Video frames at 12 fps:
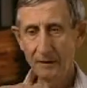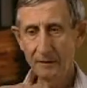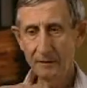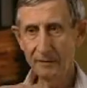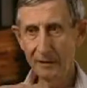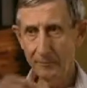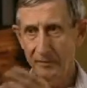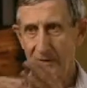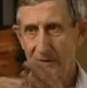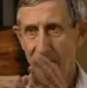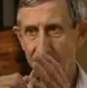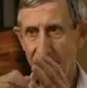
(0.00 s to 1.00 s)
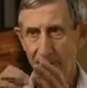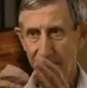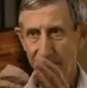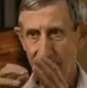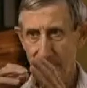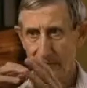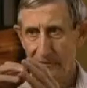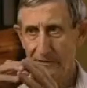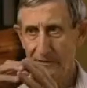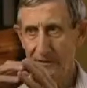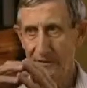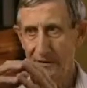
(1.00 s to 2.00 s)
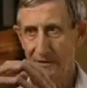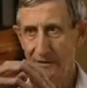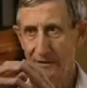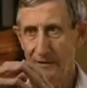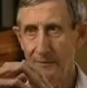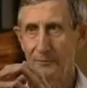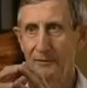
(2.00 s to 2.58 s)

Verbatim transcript: until it became fashionable, and then I gave up